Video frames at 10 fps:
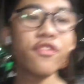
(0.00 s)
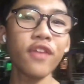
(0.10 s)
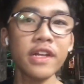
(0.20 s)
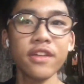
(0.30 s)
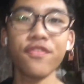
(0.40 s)

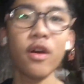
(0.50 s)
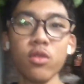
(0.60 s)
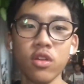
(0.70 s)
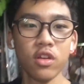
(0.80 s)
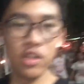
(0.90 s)
finally
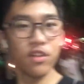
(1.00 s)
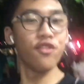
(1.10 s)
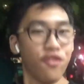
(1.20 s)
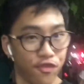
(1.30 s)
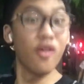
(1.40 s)
found
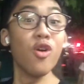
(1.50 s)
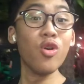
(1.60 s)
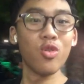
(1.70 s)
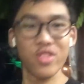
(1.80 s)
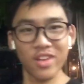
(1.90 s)

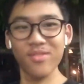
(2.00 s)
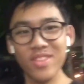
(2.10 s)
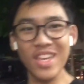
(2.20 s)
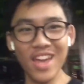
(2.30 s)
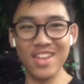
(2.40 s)
food.
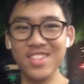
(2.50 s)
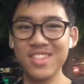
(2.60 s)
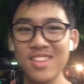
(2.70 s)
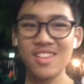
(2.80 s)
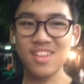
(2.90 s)
Yes,
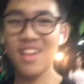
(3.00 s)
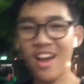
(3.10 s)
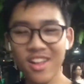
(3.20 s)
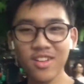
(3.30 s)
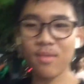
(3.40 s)

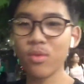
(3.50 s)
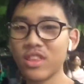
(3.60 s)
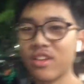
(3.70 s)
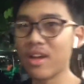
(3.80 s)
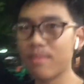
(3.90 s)
I know, I'm
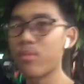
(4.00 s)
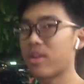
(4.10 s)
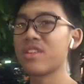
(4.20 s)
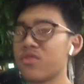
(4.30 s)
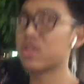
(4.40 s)

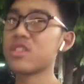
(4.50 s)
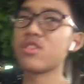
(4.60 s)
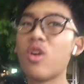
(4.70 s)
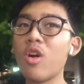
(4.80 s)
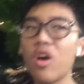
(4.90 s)
waiting for
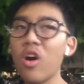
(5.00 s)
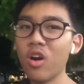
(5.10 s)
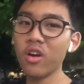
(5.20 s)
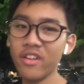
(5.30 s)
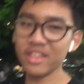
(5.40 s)
this
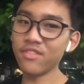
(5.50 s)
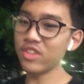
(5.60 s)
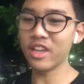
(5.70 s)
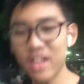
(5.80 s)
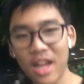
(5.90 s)
all
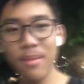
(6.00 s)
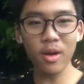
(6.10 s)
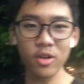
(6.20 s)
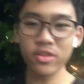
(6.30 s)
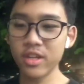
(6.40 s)
evening. I am
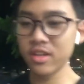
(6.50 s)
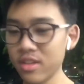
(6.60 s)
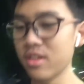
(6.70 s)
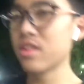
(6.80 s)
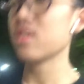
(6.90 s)
hungry.
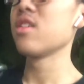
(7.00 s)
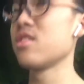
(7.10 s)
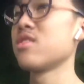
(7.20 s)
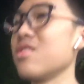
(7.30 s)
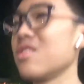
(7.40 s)

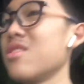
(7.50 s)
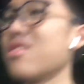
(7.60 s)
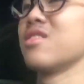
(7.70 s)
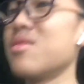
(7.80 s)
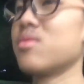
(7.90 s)
So,
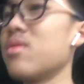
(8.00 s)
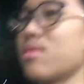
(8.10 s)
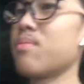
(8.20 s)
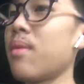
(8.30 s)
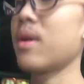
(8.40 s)

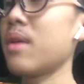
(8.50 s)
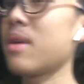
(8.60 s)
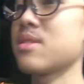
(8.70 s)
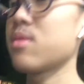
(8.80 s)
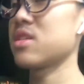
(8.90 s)
what do you
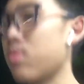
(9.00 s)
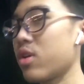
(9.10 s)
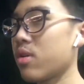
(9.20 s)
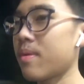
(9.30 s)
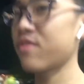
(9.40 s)
want
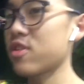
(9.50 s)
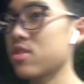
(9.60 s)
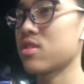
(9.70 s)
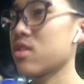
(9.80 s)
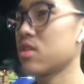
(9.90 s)
to buy first?